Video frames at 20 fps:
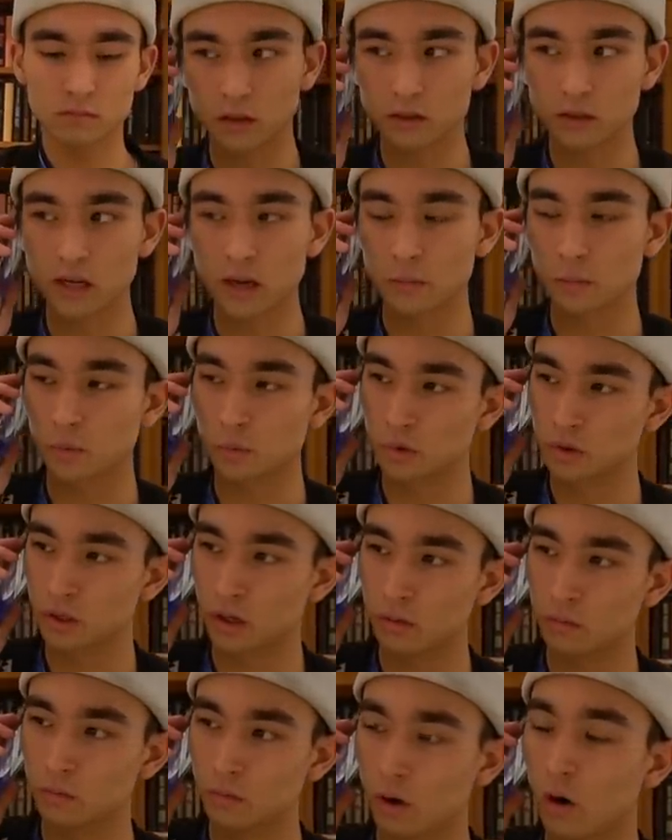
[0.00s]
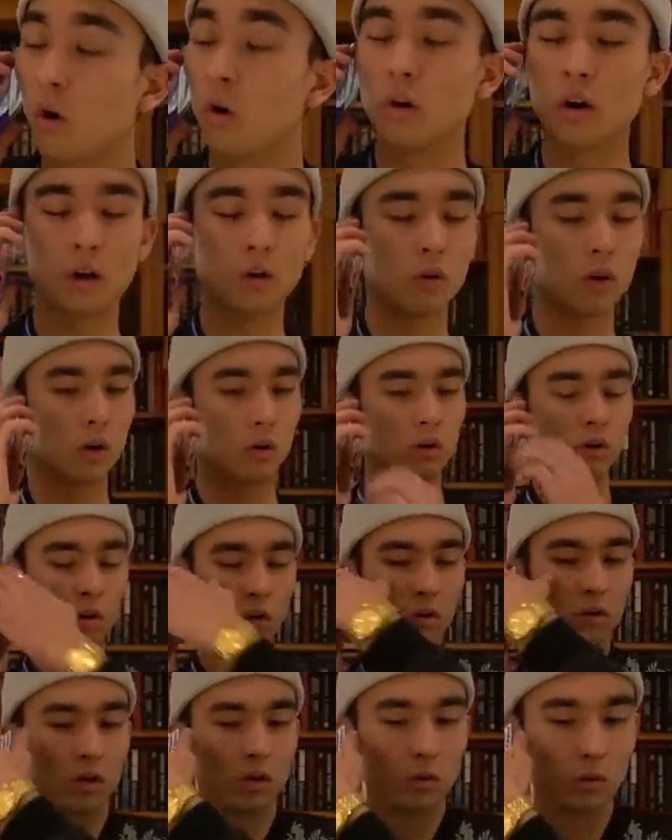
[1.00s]
snap one more time? Oh, okay, okay.
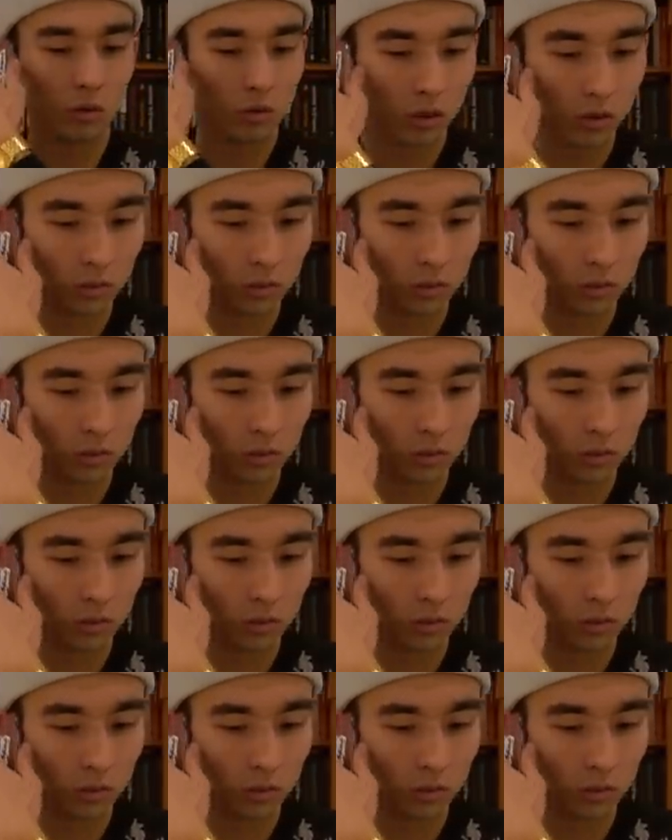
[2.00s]
Hold up.